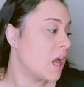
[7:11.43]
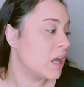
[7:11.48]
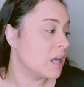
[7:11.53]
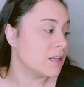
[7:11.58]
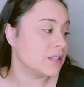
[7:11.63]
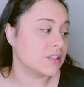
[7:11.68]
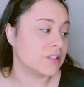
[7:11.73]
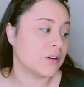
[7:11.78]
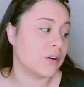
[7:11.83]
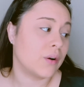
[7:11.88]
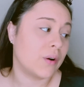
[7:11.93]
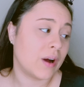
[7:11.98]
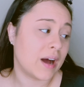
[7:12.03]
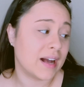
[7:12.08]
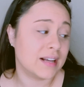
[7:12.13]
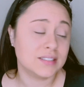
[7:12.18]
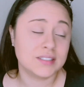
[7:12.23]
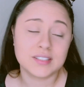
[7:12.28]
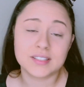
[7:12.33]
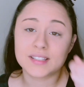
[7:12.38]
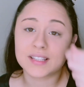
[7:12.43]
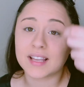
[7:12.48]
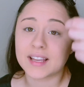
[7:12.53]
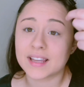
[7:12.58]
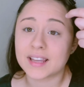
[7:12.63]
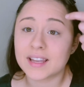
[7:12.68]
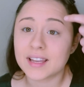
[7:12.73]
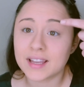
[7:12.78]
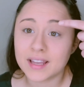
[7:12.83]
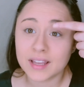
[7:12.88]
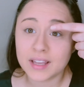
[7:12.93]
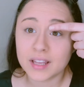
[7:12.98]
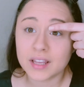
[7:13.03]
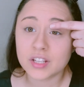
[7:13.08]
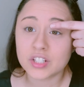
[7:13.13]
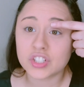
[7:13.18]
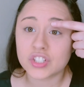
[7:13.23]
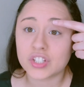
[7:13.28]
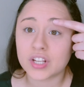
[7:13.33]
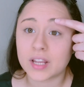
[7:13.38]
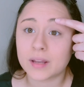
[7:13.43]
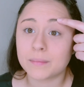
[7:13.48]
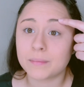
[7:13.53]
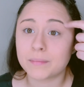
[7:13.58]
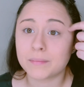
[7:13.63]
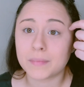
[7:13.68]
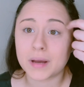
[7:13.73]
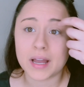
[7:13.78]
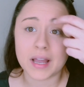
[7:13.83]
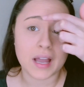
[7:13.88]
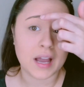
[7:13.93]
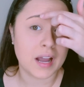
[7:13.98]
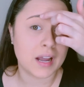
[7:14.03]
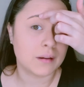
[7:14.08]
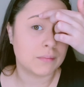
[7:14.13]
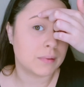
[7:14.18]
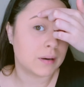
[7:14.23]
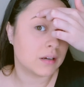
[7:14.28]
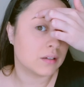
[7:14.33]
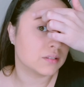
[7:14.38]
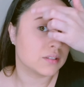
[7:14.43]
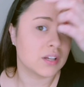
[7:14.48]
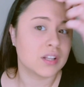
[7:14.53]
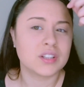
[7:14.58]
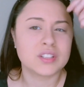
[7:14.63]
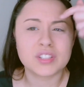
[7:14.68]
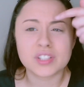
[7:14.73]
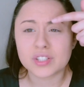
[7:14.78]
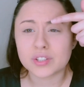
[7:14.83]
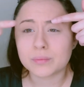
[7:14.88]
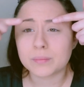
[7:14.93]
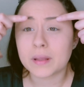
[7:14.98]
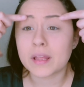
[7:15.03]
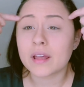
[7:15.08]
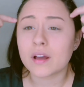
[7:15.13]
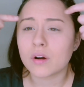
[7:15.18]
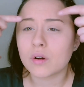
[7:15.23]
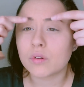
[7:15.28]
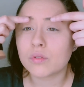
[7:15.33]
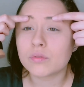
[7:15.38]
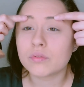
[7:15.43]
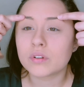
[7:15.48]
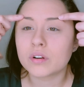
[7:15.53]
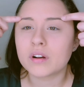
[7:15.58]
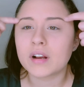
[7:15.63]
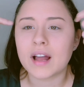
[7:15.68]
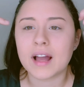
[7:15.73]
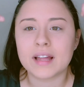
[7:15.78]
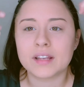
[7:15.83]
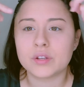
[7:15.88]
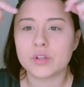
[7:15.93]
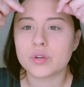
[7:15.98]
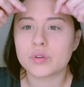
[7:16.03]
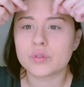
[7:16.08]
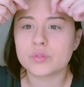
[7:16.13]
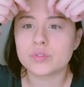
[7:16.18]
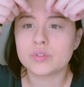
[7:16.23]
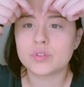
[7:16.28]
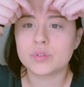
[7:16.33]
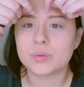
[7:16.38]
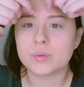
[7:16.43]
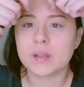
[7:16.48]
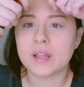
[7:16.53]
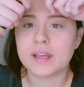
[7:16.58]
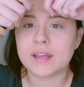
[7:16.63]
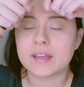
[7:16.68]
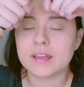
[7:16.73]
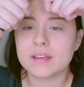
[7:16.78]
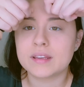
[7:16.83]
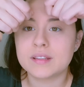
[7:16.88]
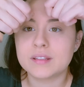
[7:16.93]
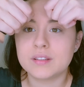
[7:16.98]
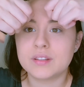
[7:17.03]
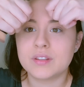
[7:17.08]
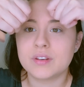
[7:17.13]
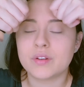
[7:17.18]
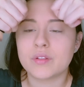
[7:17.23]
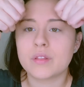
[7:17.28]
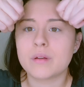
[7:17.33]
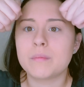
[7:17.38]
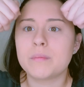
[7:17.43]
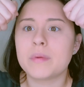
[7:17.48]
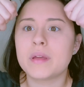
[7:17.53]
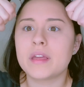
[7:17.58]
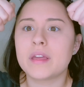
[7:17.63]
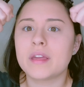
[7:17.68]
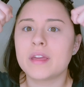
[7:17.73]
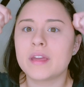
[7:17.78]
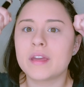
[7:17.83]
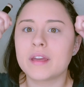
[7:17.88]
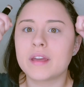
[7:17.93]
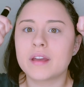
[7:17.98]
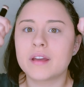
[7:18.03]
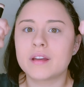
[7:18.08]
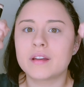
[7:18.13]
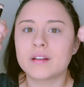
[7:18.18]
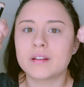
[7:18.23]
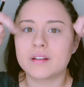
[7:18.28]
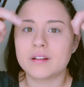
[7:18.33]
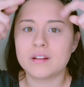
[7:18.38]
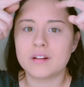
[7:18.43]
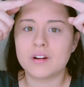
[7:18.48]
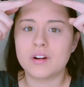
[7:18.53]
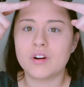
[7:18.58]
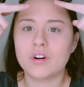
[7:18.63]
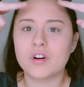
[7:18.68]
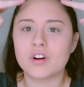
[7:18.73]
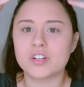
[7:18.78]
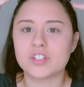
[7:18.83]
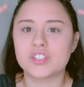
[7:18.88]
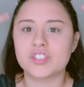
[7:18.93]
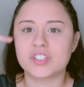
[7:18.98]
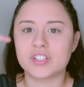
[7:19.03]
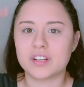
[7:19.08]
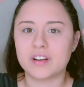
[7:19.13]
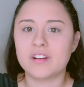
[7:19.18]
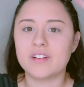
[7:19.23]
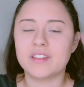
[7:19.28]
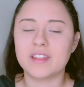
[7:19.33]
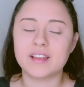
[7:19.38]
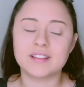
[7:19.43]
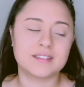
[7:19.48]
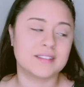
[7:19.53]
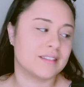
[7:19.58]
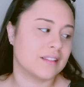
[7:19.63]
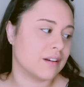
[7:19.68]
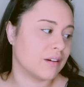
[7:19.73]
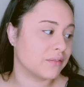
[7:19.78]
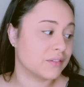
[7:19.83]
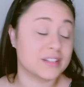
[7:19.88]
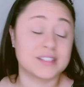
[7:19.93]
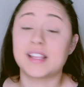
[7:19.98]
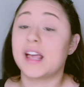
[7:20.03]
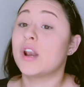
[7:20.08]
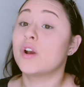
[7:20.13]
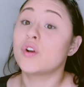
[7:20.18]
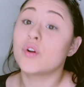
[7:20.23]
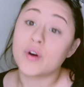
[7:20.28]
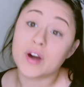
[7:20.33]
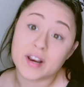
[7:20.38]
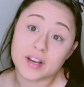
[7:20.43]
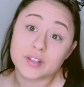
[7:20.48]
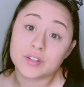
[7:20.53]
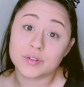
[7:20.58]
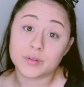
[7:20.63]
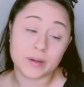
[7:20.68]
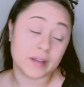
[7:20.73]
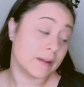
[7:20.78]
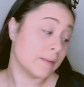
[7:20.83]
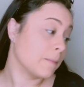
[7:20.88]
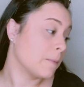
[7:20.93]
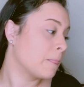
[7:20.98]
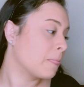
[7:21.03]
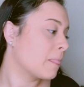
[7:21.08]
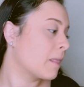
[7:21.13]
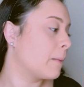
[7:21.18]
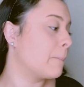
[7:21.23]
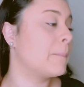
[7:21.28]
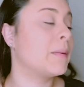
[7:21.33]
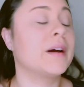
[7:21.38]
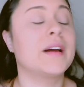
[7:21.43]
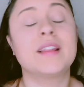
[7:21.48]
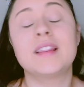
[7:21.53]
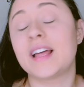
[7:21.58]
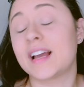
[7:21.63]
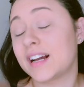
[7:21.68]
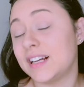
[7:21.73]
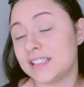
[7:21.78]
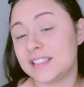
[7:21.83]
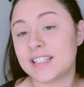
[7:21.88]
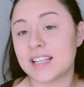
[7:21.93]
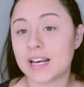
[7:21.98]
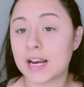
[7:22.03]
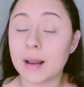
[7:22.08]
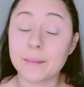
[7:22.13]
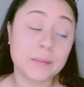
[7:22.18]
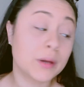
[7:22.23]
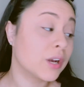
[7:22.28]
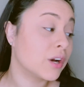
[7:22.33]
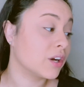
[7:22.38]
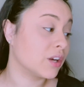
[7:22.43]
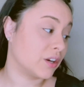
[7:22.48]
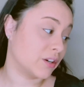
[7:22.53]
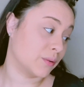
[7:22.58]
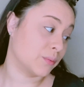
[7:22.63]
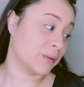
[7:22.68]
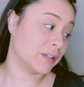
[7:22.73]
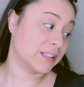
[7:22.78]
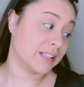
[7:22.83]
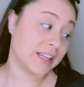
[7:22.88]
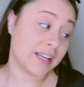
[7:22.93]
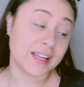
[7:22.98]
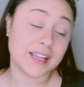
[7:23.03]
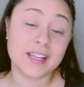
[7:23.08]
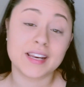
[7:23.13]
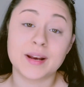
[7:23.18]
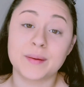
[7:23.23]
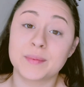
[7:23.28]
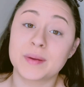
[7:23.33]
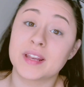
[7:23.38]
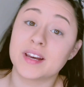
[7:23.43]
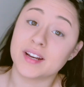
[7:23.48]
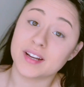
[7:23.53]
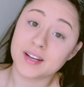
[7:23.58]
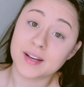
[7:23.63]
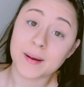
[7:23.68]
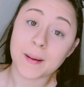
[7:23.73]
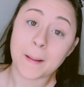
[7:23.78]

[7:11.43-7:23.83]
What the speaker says: So I just like shape my eyebrows a little bit over. I don't do like, you know, the big arch and all that stuff, because I don't know how to do it. But like I said, I'm gonna learn one day, and I'm gonna